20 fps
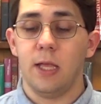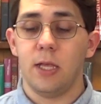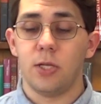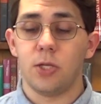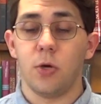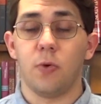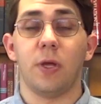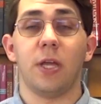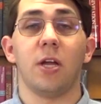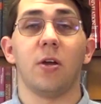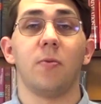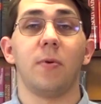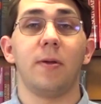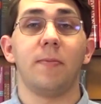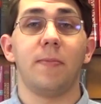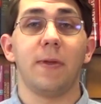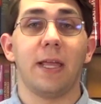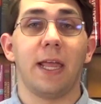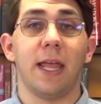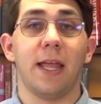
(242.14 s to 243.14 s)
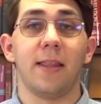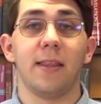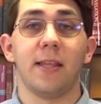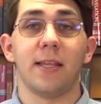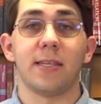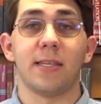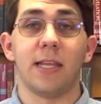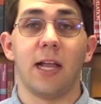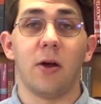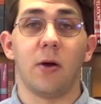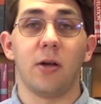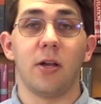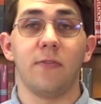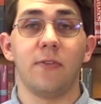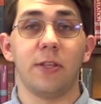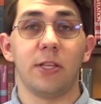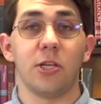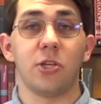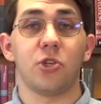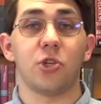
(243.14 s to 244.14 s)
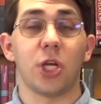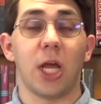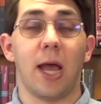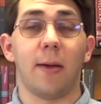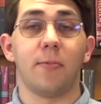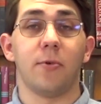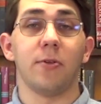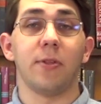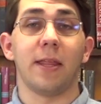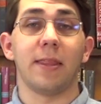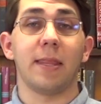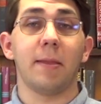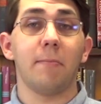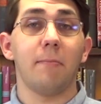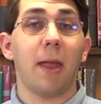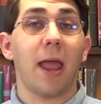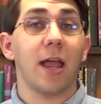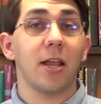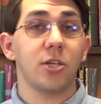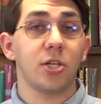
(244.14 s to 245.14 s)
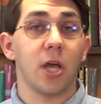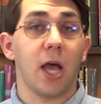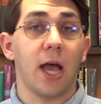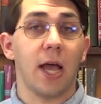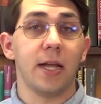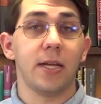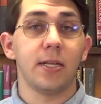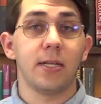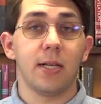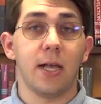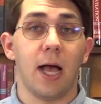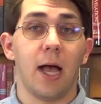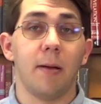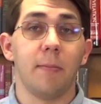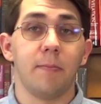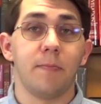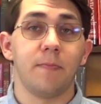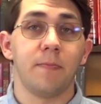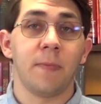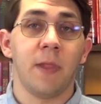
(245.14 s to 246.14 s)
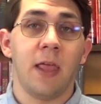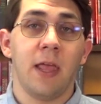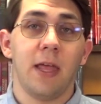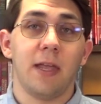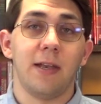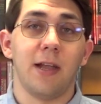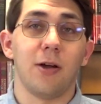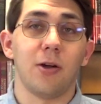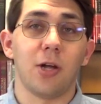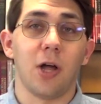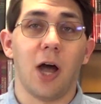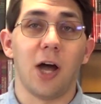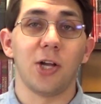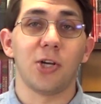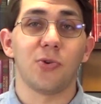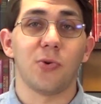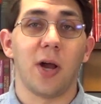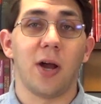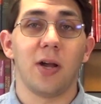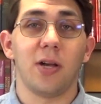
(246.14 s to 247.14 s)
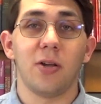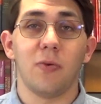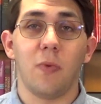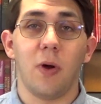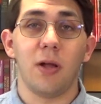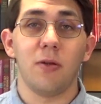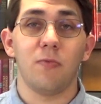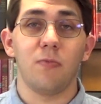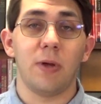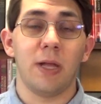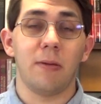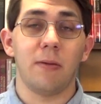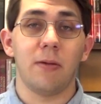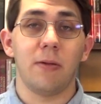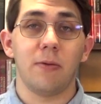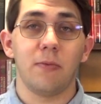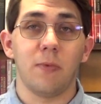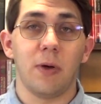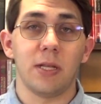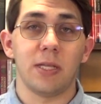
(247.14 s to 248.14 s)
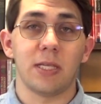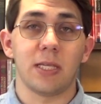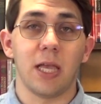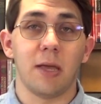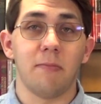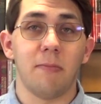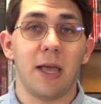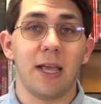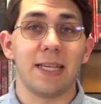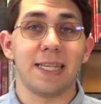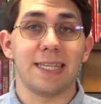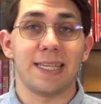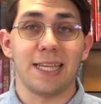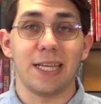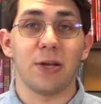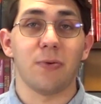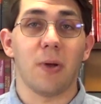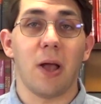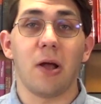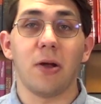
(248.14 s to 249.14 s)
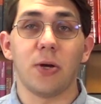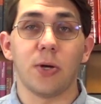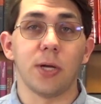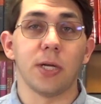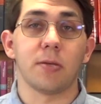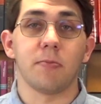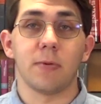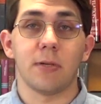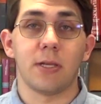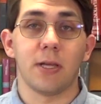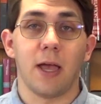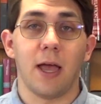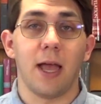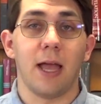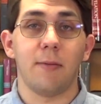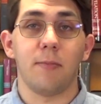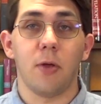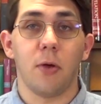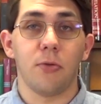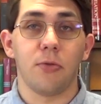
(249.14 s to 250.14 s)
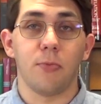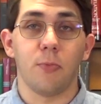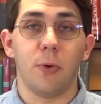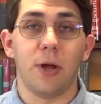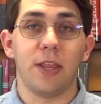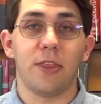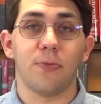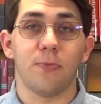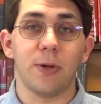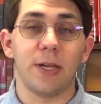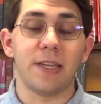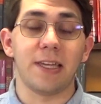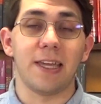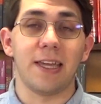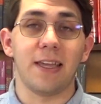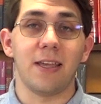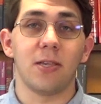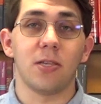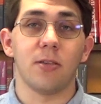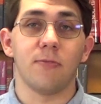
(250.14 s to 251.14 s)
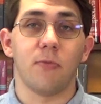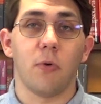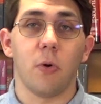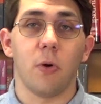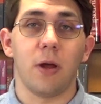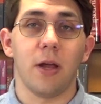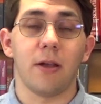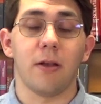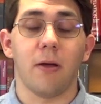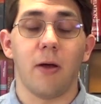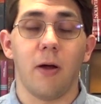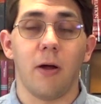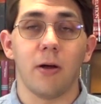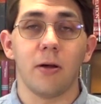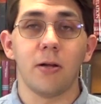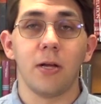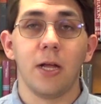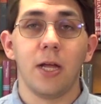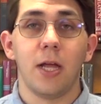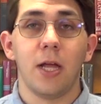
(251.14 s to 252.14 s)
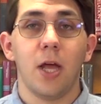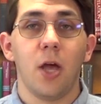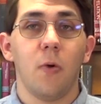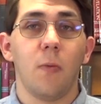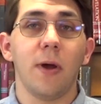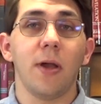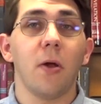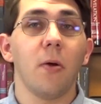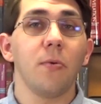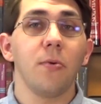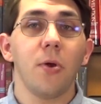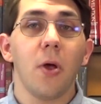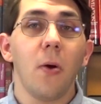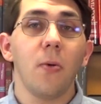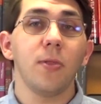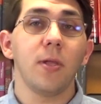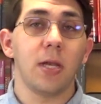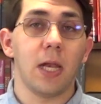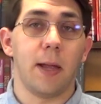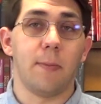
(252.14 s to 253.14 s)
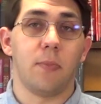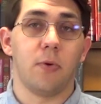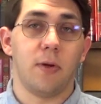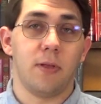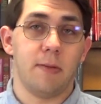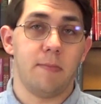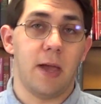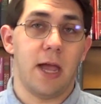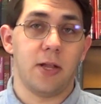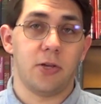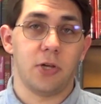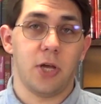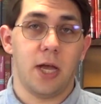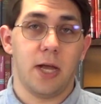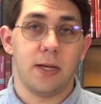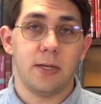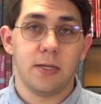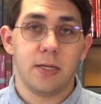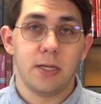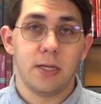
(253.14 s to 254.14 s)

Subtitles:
So here we begin this narrative in this chapter that the Magi come. Now, contrary to what some may sing around Christmas time, we 3 kings of Orient are, we don't know the number of the Magi.